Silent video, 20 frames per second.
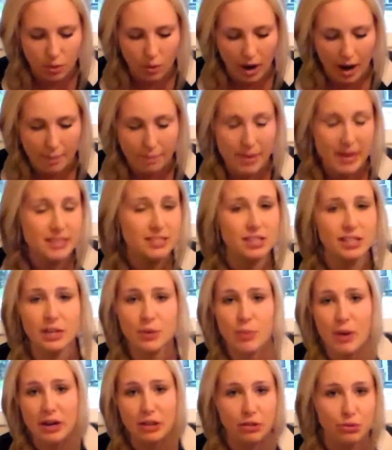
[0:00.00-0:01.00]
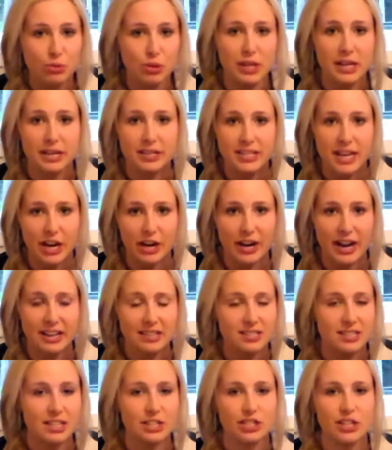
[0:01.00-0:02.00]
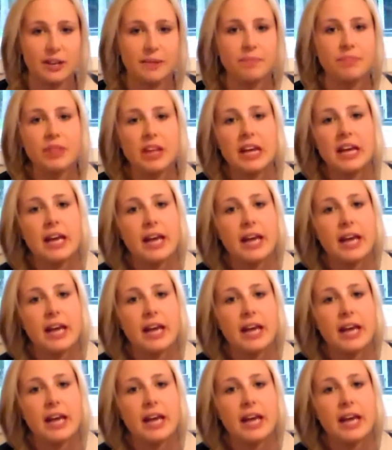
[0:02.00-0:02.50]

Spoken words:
or I basically went through the entire gas station